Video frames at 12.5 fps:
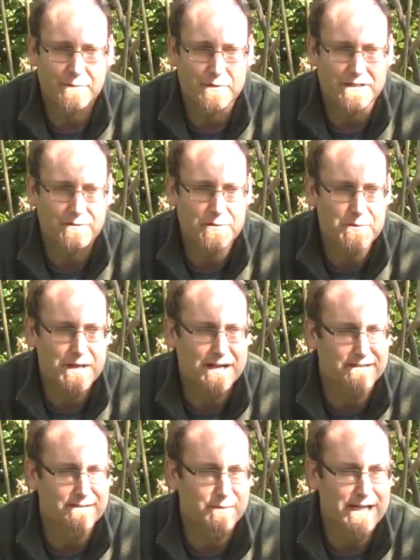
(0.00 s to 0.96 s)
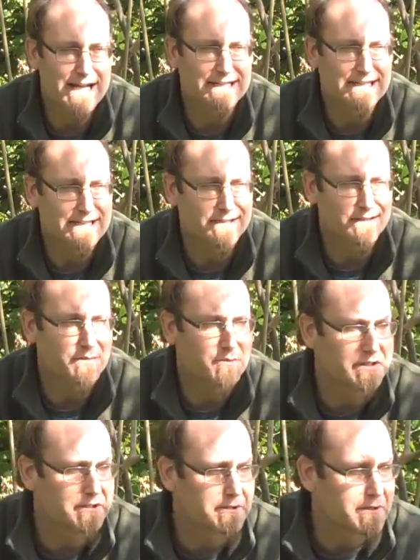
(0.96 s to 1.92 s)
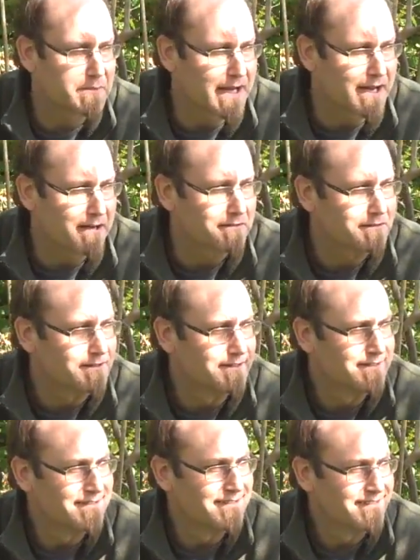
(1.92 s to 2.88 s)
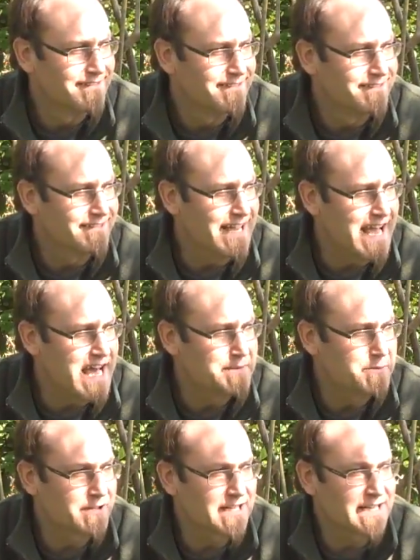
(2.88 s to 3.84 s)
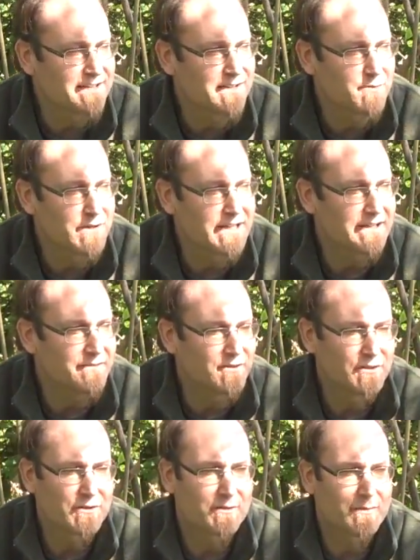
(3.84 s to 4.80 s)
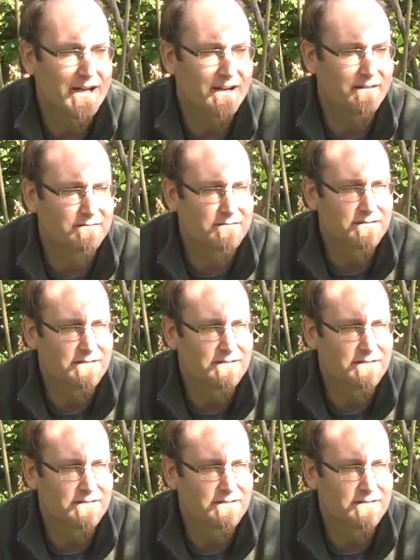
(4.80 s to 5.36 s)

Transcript: We learn about the plant kingdom. We learn about the animal kingdom. We even learn about